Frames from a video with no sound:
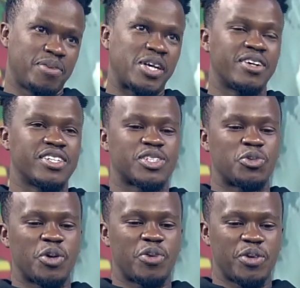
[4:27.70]
Because
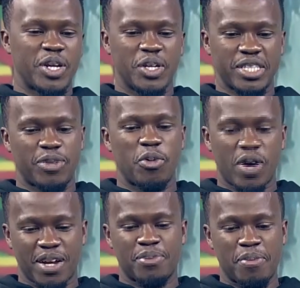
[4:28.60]
we know that we
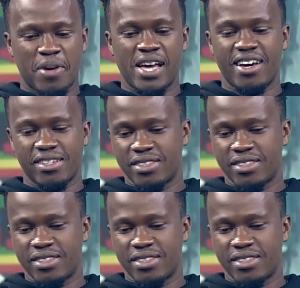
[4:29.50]
want to prepare